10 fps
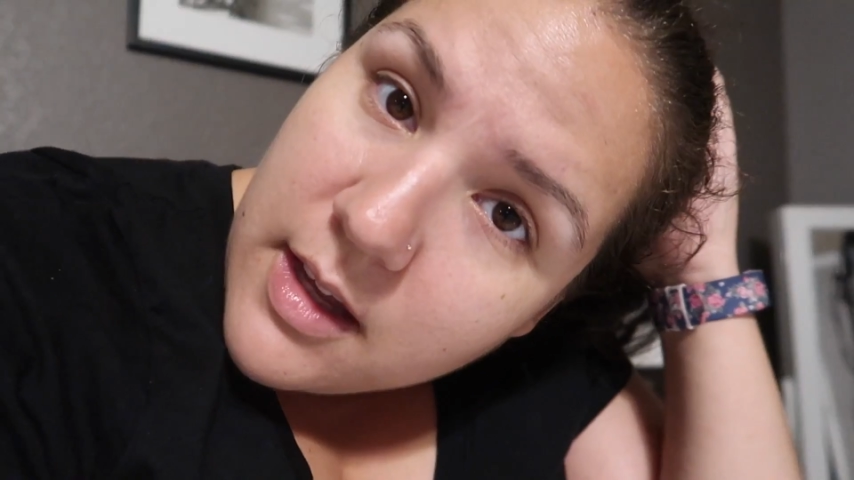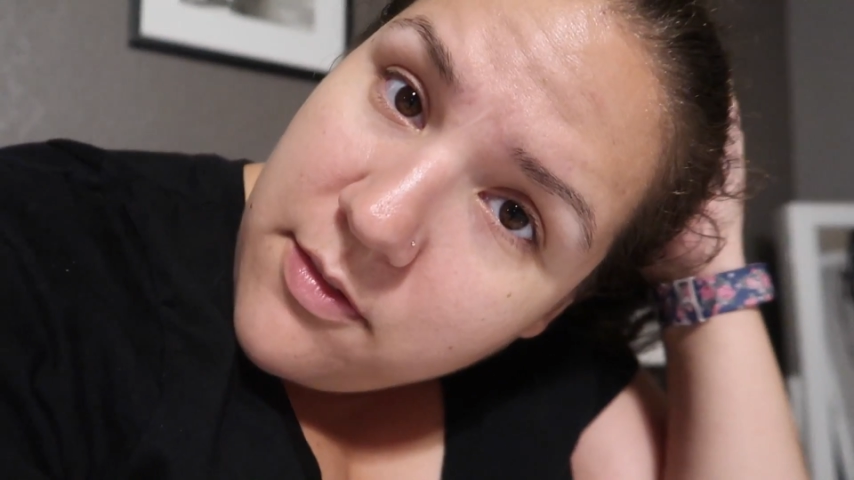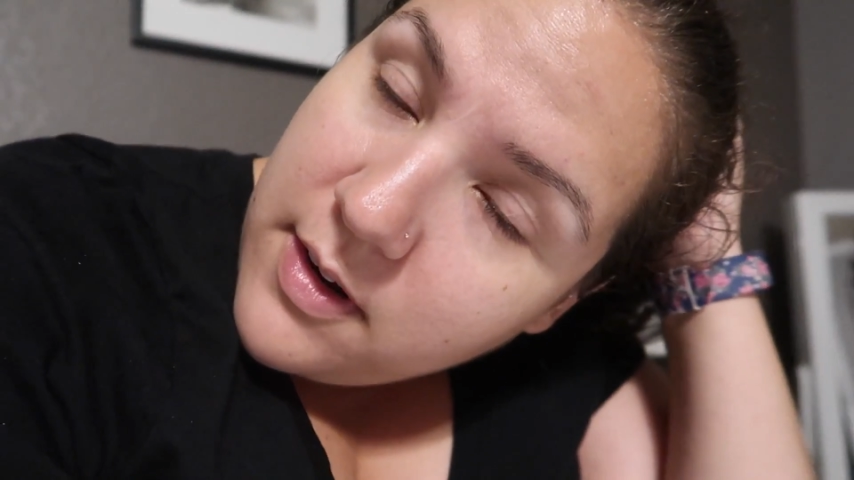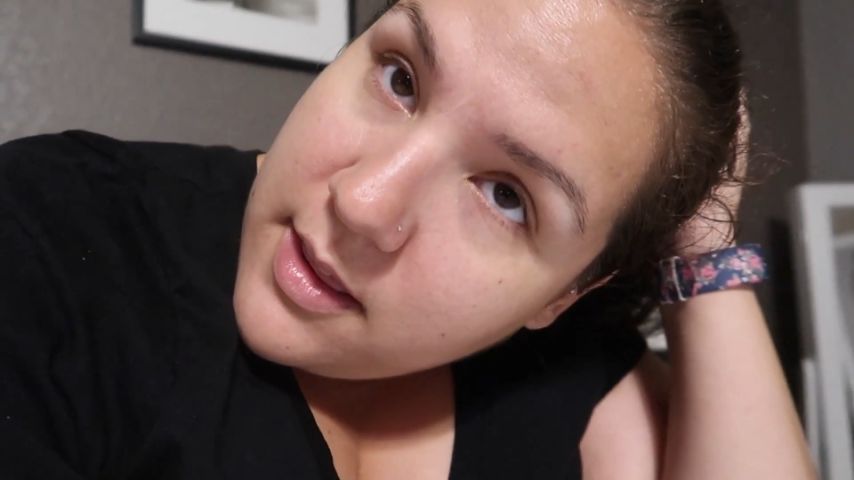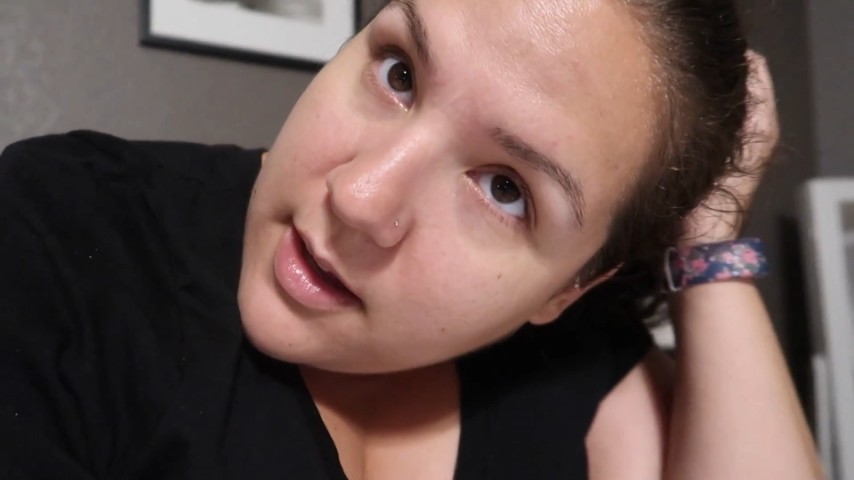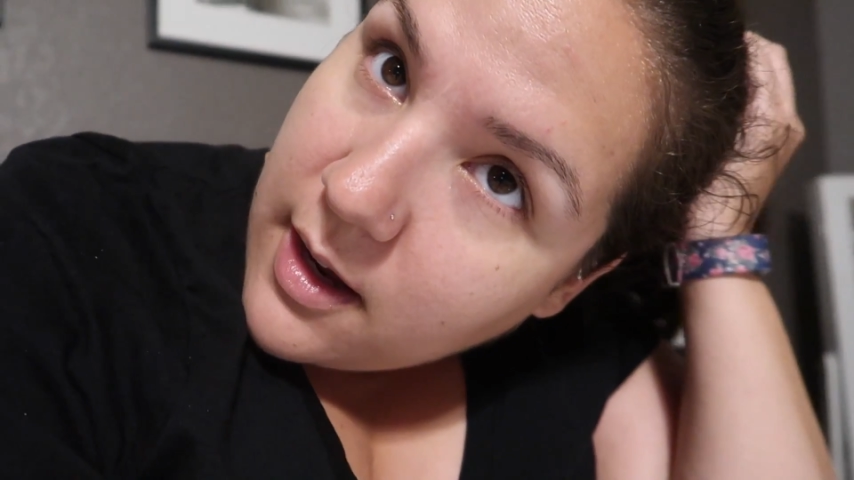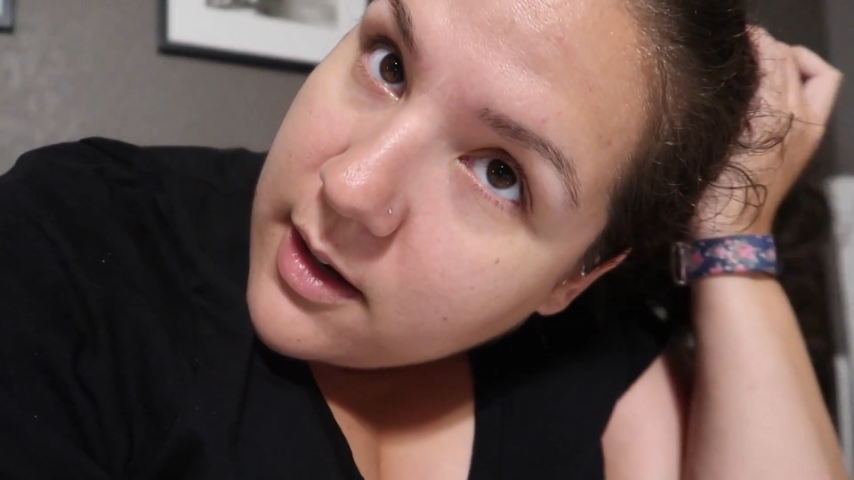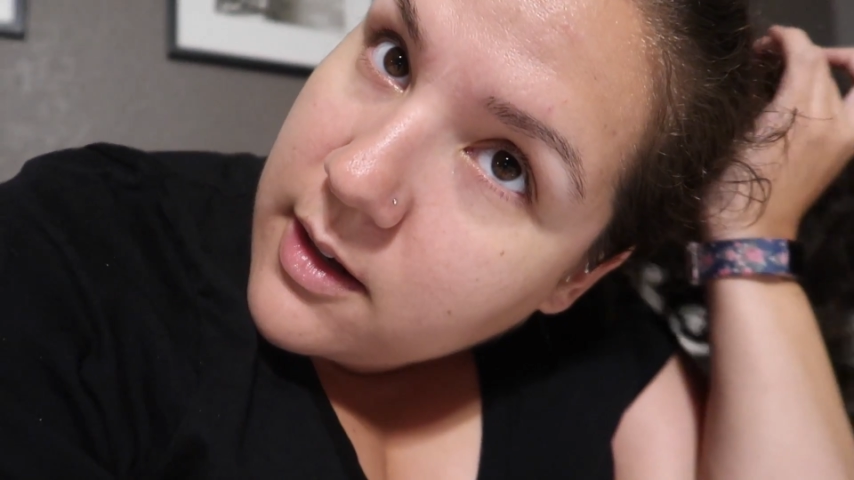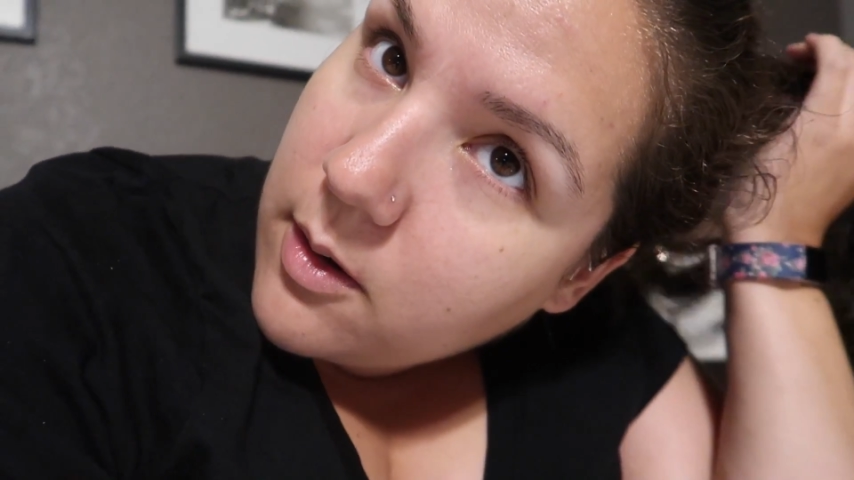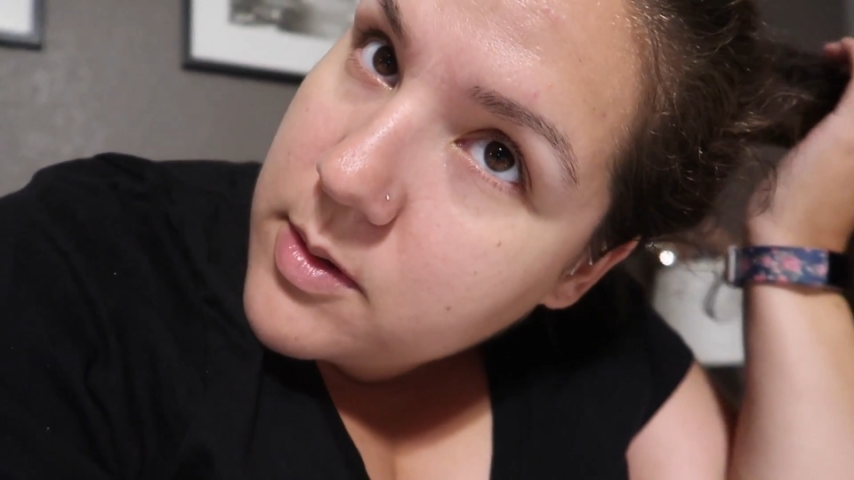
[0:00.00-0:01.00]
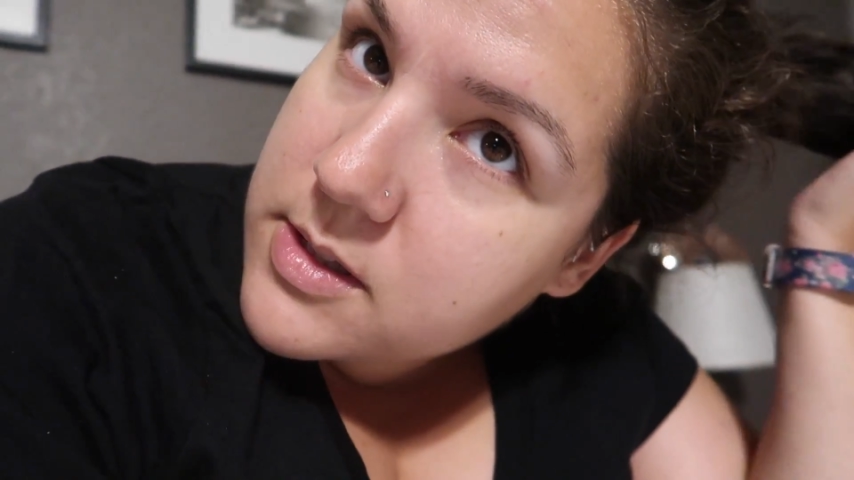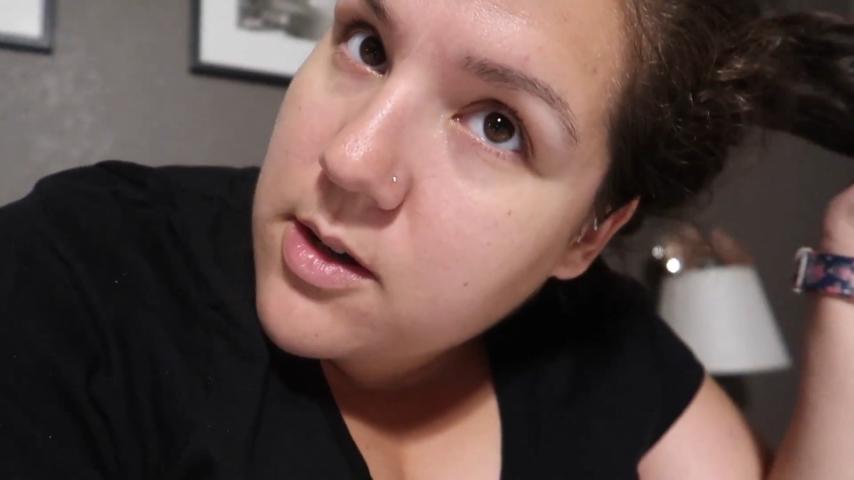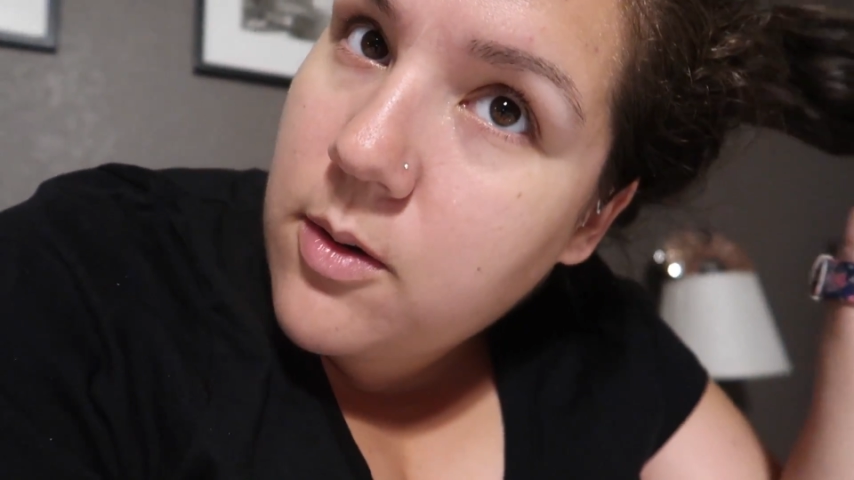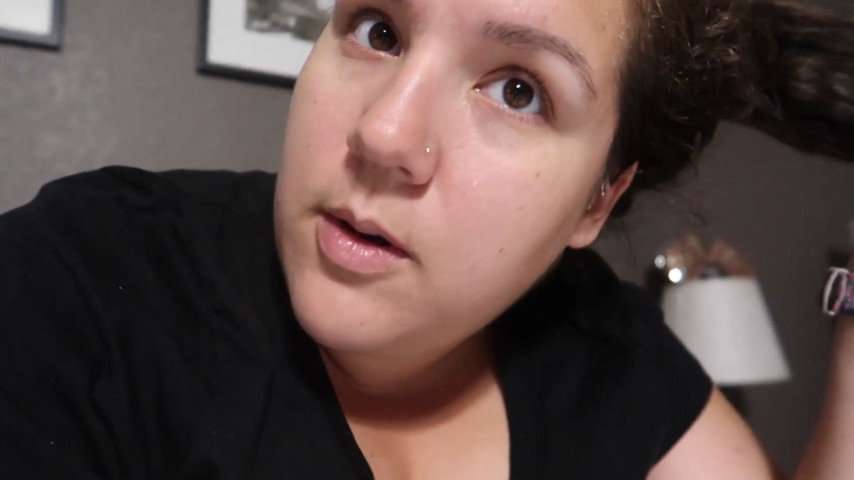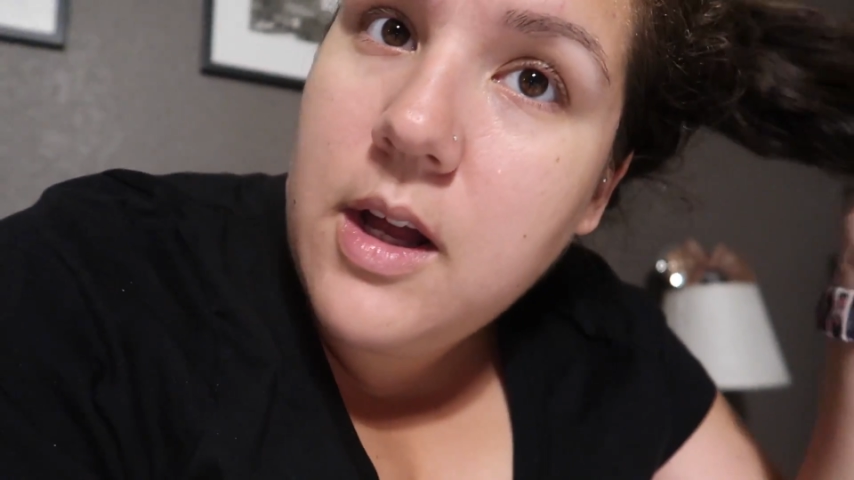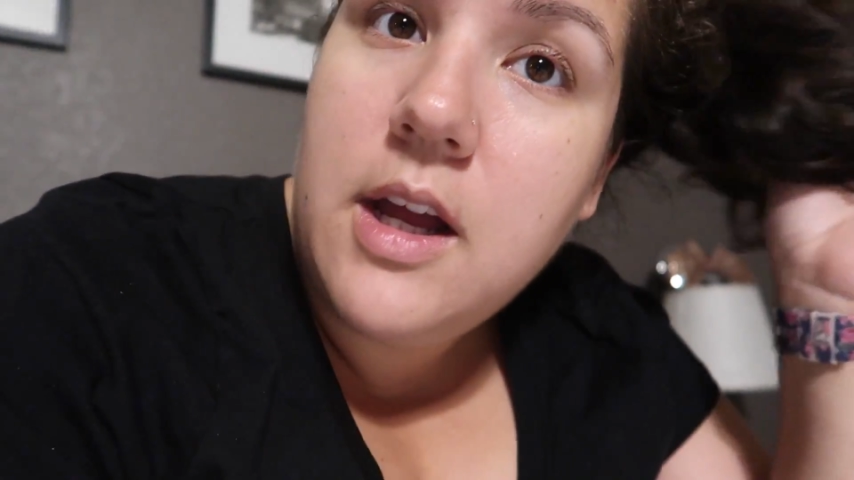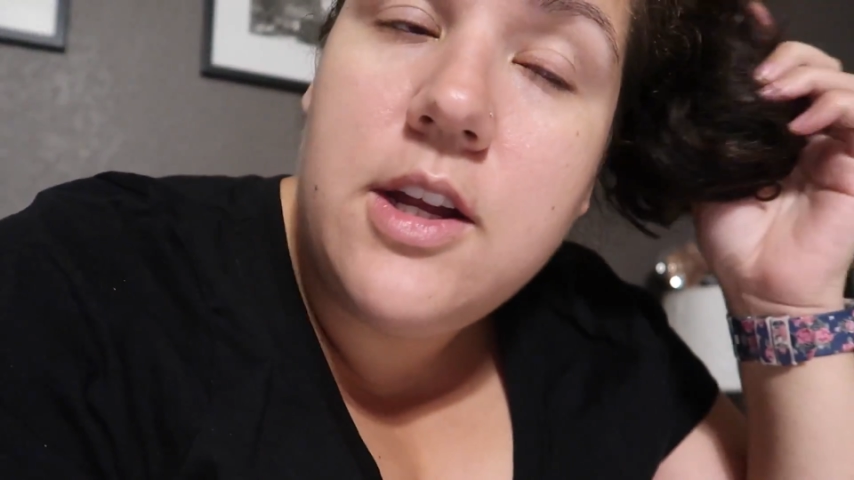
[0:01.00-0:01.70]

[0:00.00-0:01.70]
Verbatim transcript: If anything, I can always go